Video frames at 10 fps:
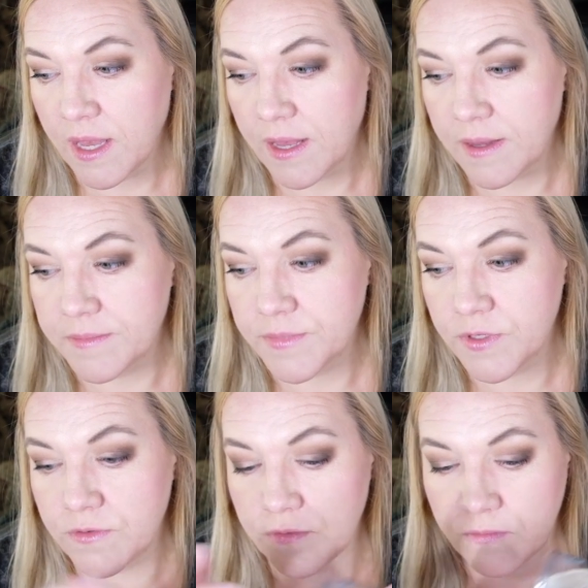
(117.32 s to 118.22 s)

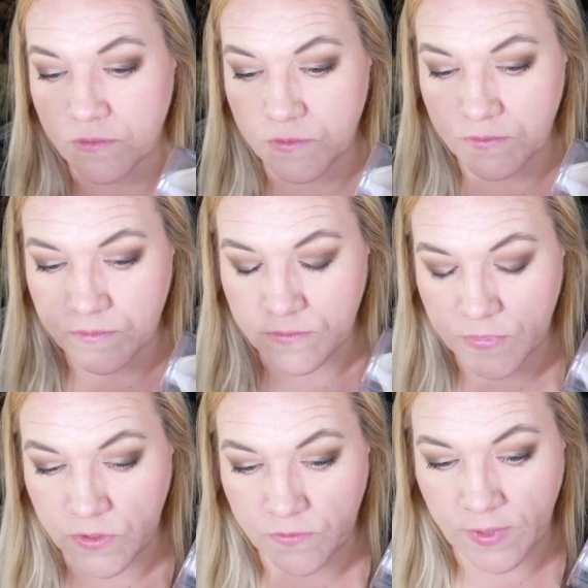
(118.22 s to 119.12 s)
You
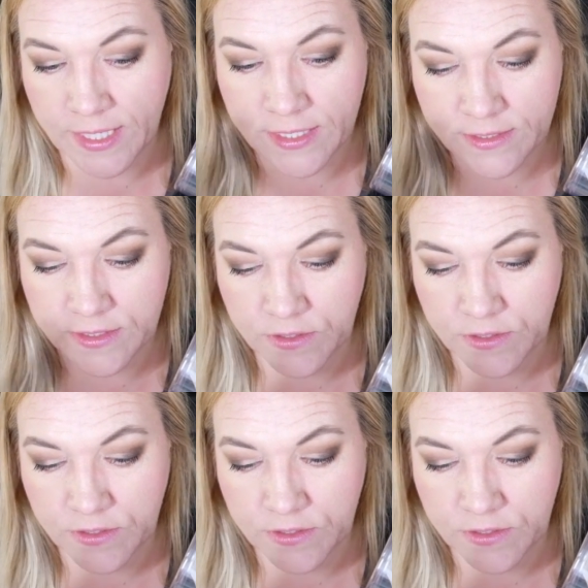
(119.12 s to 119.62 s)
wet it,